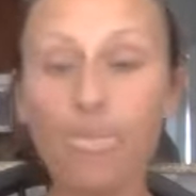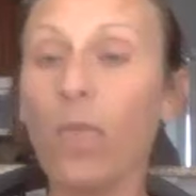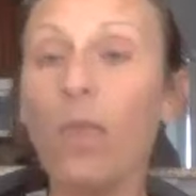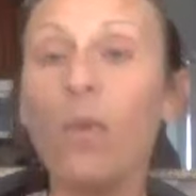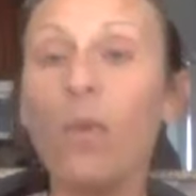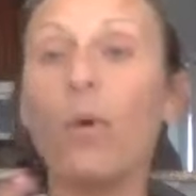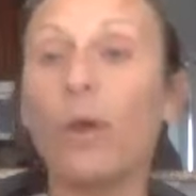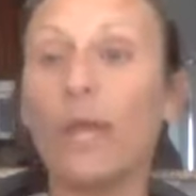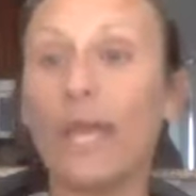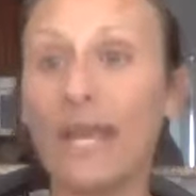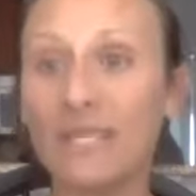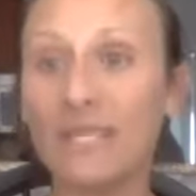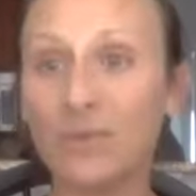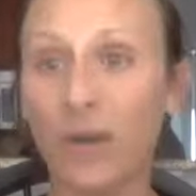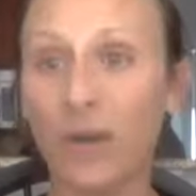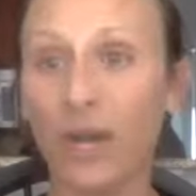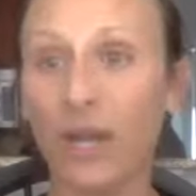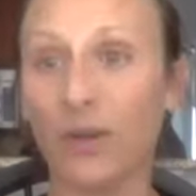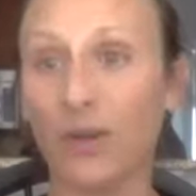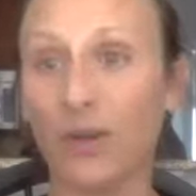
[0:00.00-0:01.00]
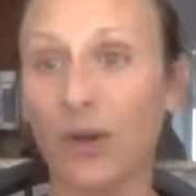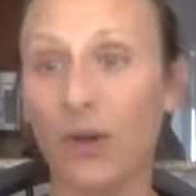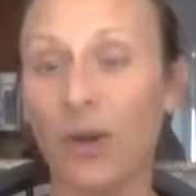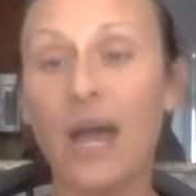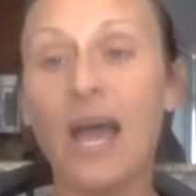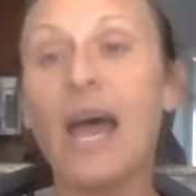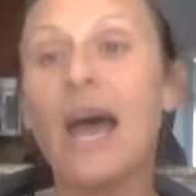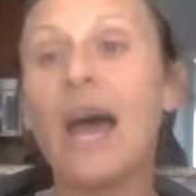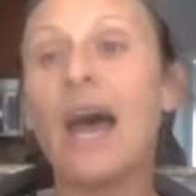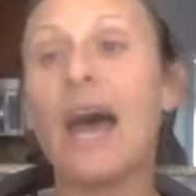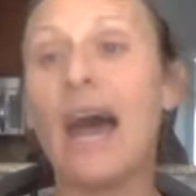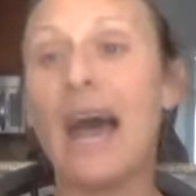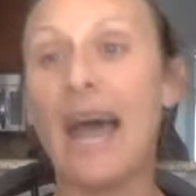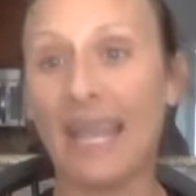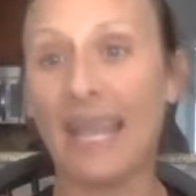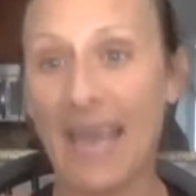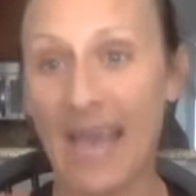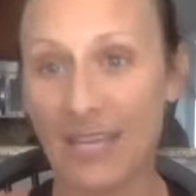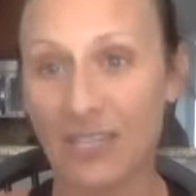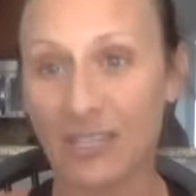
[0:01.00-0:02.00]
Well, guess what, girl? I
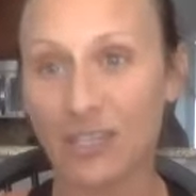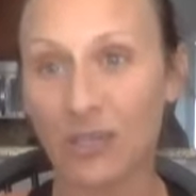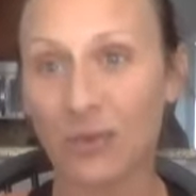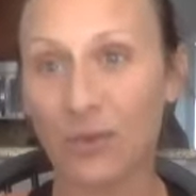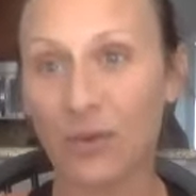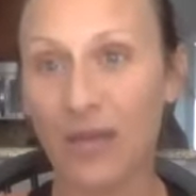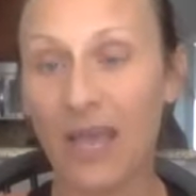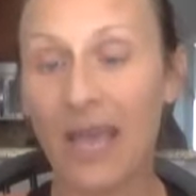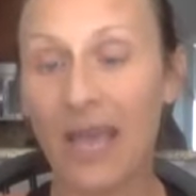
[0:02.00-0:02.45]
got you.